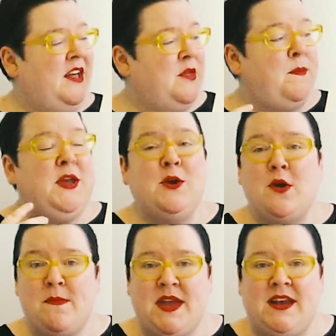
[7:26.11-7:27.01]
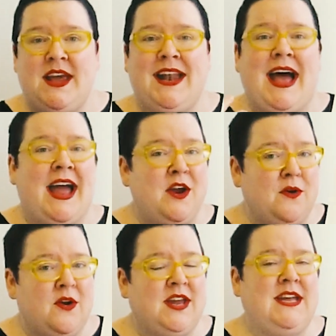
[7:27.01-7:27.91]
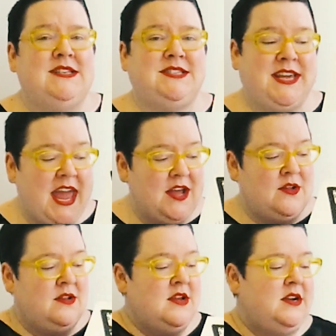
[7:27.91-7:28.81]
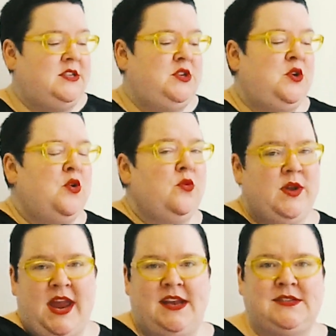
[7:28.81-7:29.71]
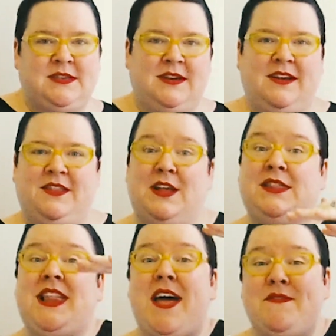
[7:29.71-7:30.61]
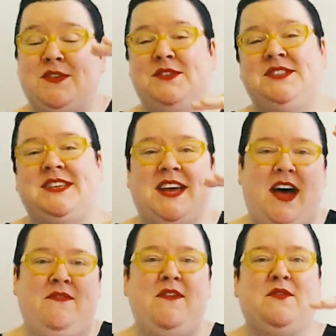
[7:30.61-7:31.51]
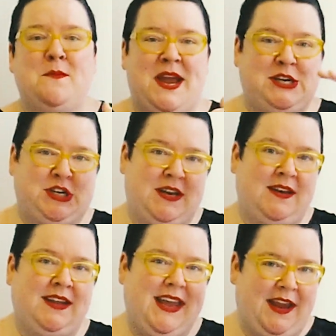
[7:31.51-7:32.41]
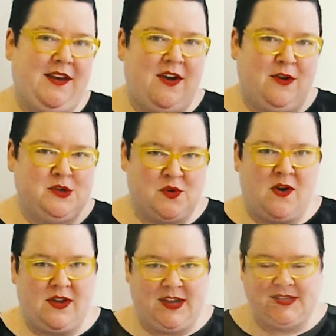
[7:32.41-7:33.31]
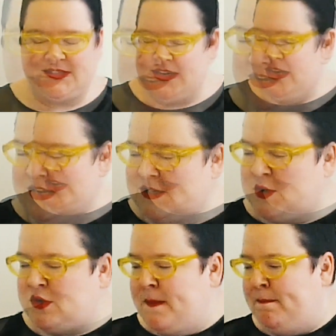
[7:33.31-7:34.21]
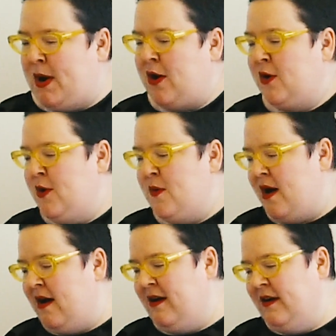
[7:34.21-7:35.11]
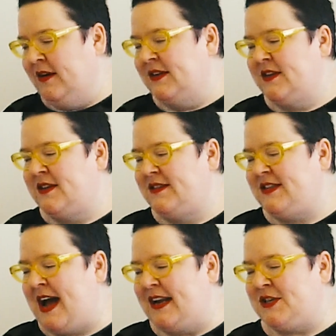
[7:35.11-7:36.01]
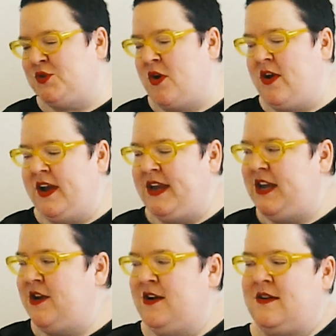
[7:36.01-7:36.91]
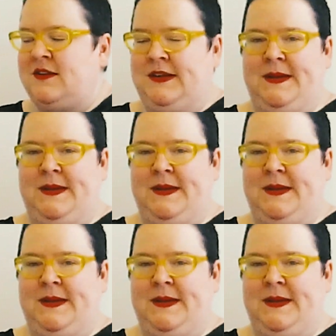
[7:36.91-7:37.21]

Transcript: the pyramid and hierarchy and scale to create the levels of information in our drawings. So to borrow our dot drawing here